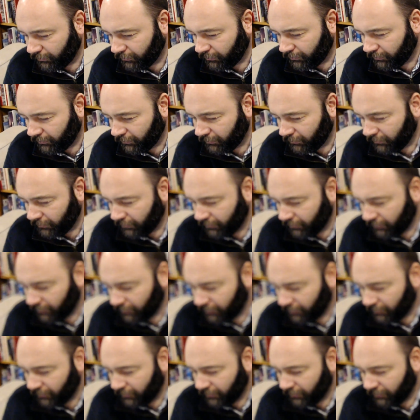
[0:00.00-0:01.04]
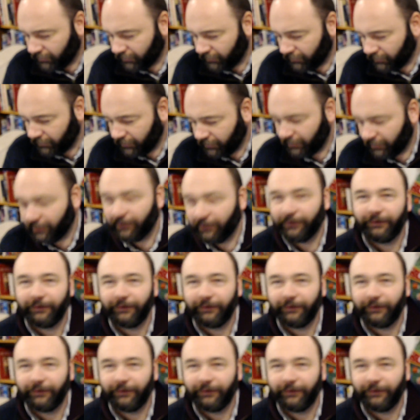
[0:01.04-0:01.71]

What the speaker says: Nobody speaks.